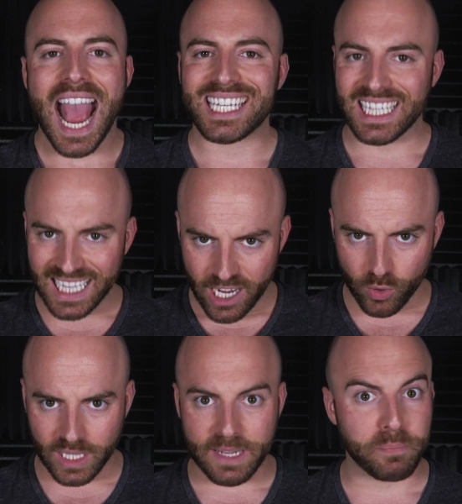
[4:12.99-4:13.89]
has
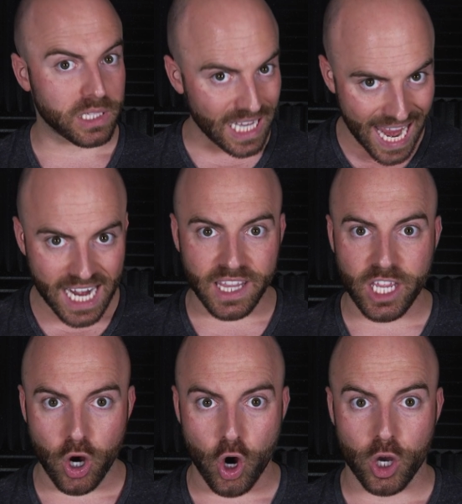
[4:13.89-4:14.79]
literally plagued
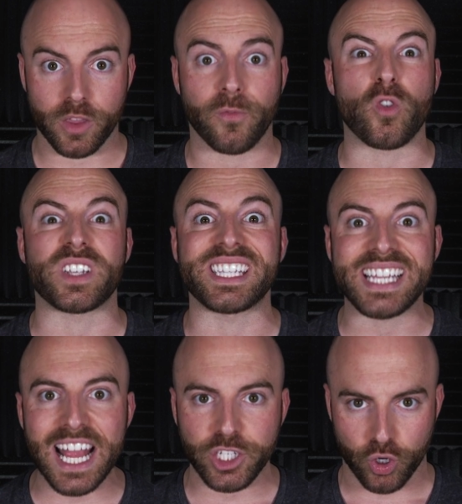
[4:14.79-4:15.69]
the Earth for
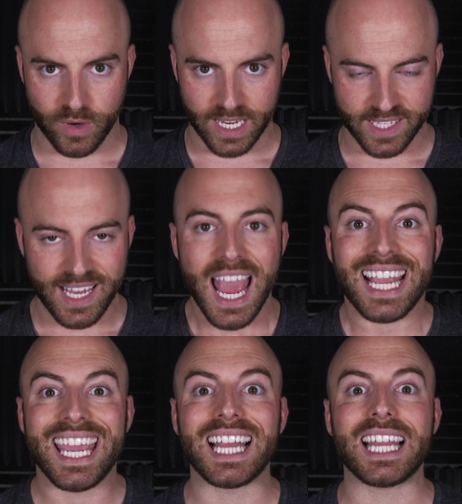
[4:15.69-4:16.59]
centuries,
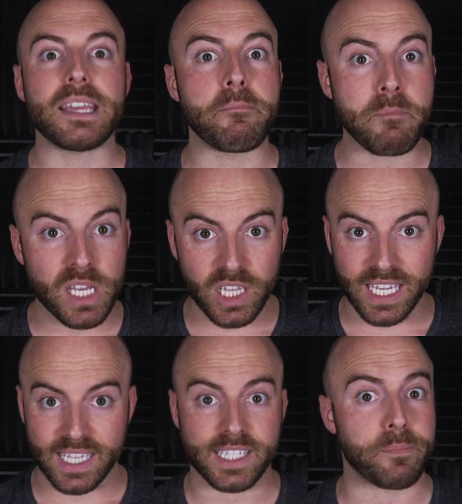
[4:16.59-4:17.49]
killing
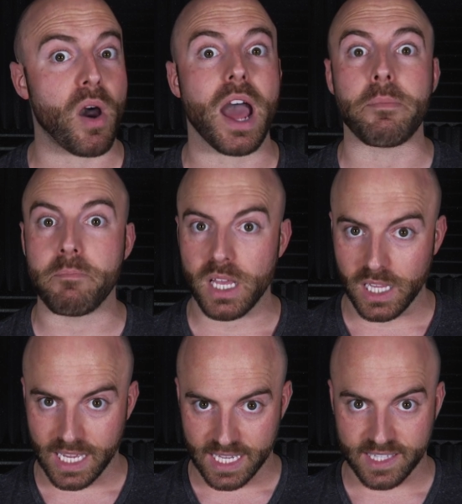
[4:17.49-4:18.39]
millions upon
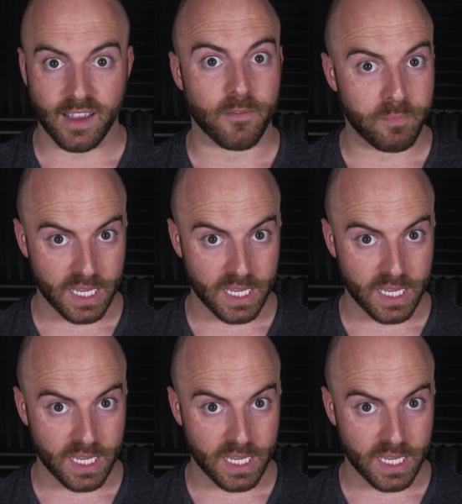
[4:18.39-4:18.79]
millions of